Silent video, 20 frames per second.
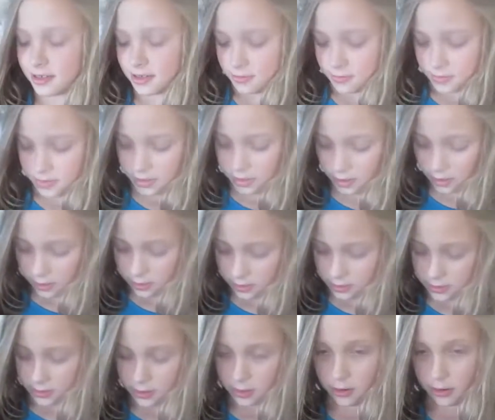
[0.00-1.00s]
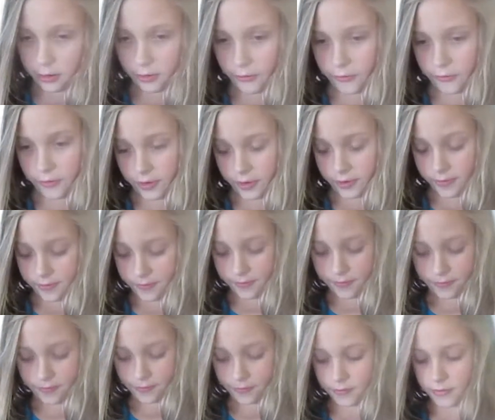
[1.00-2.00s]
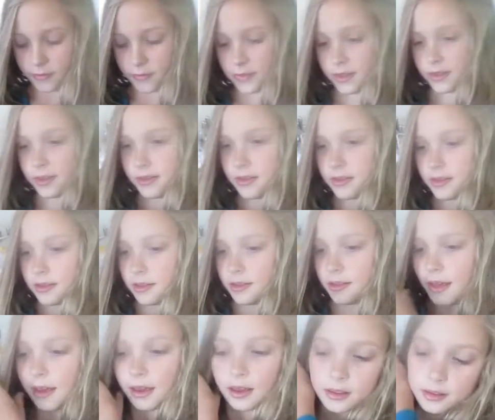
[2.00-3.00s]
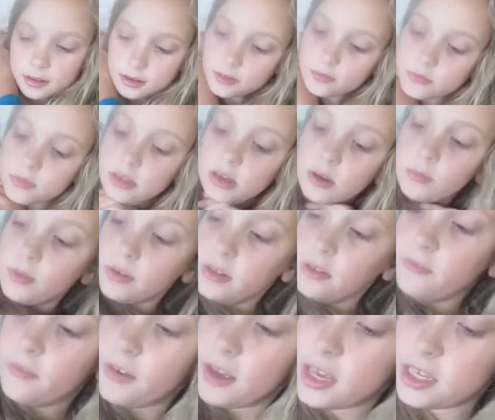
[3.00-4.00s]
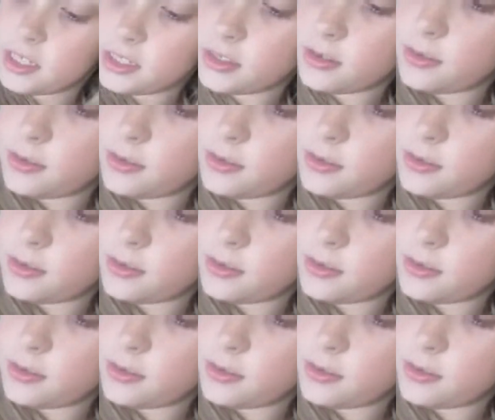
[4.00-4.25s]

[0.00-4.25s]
because of that. It comes out pretty fast, so